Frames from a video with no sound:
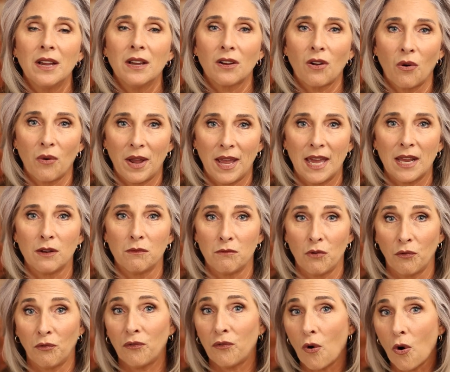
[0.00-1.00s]
go ahead and
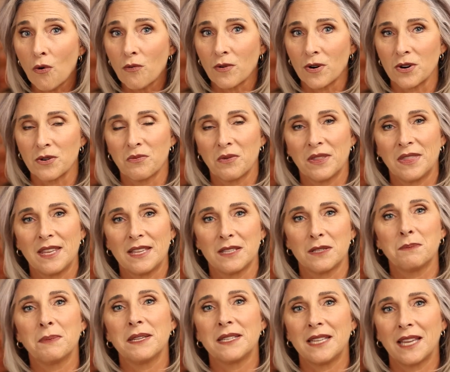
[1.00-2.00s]
move forward with
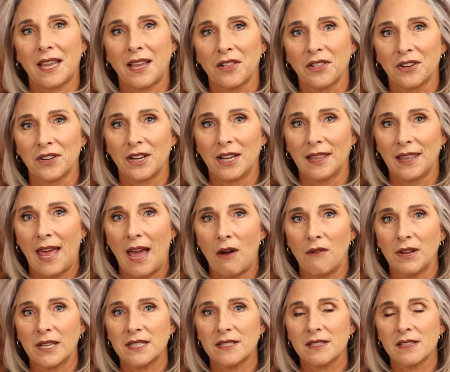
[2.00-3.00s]
this particular
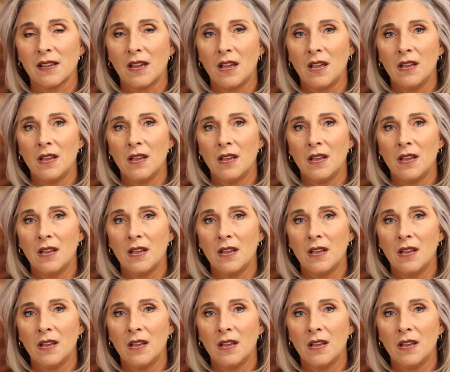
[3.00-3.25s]
allowance?